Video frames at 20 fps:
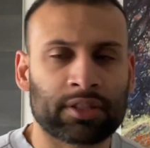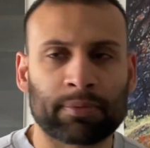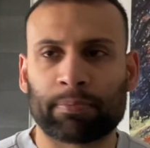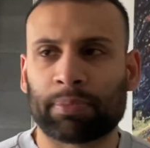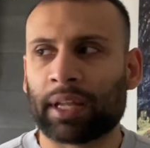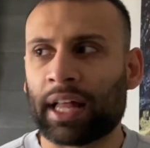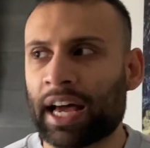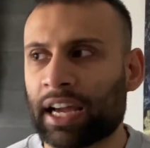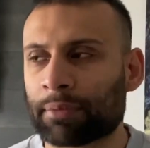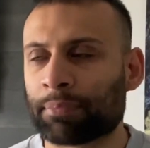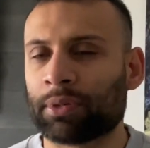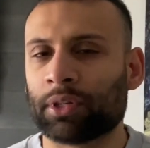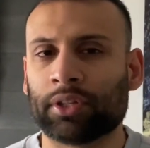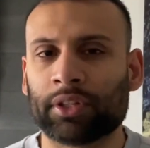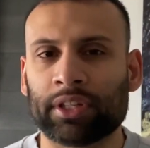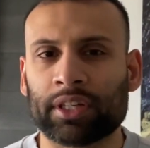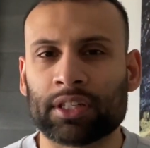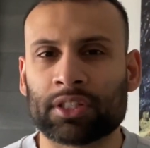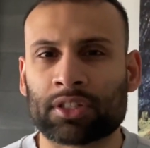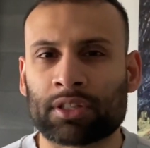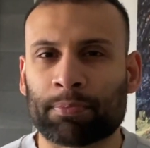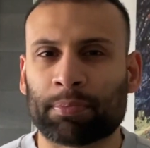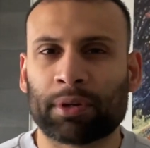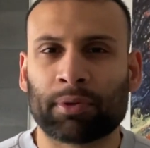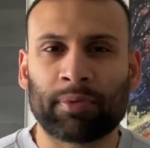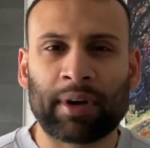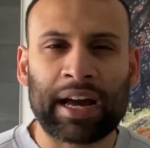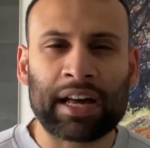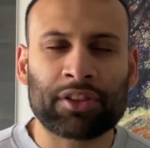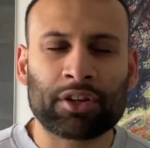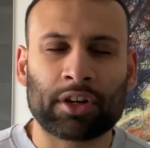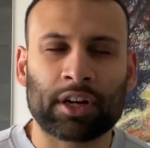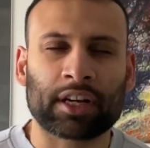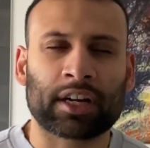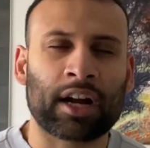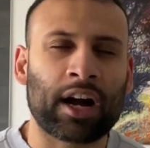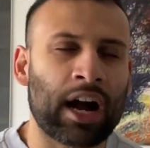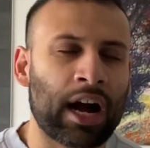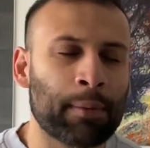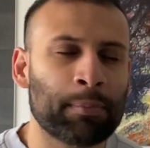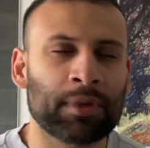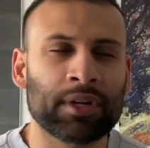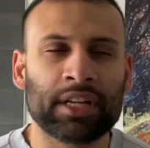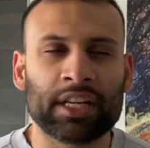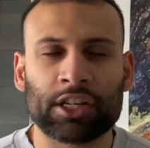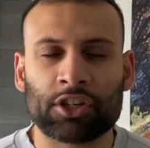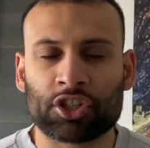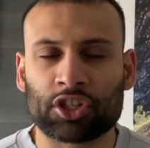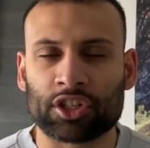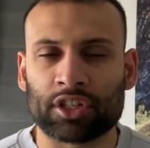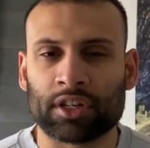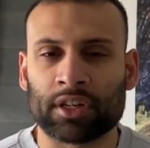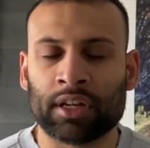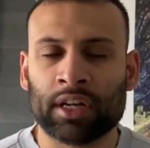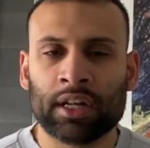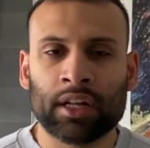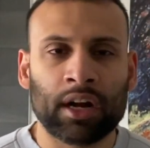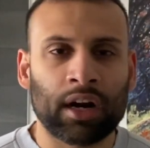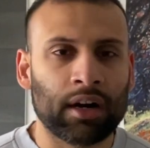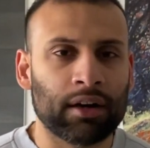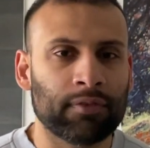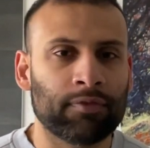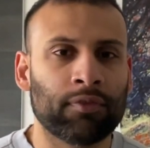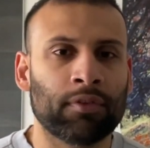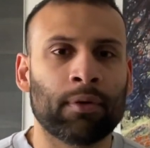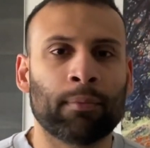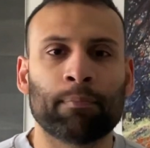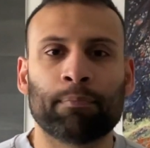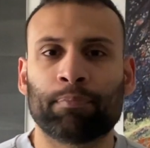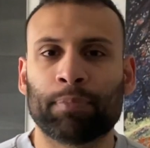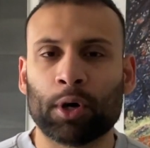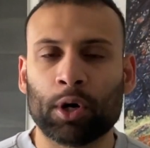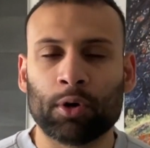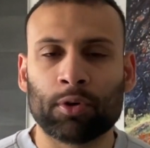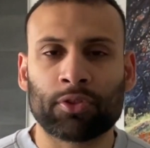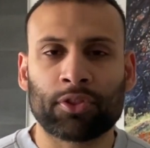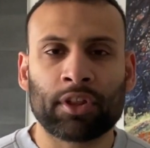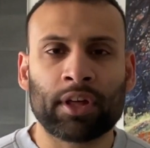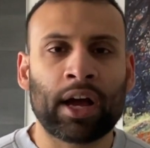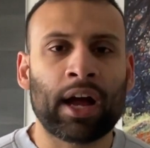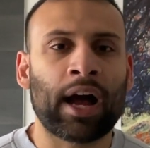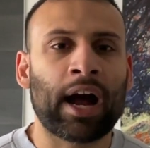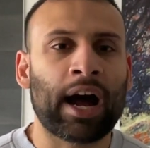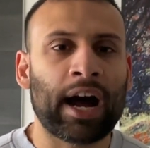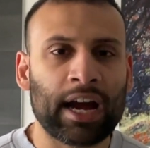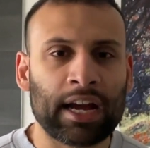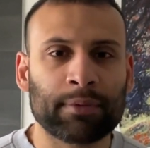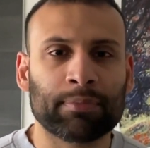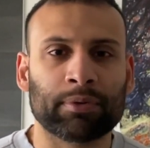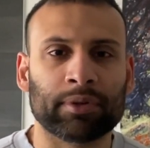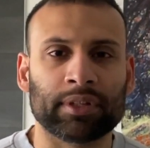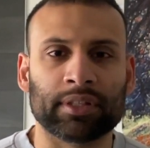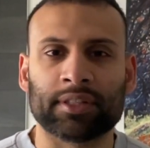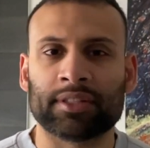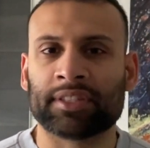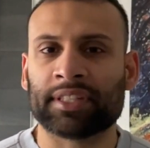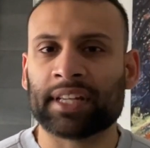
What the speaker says: black pill this, but rather a combination of both hybrids.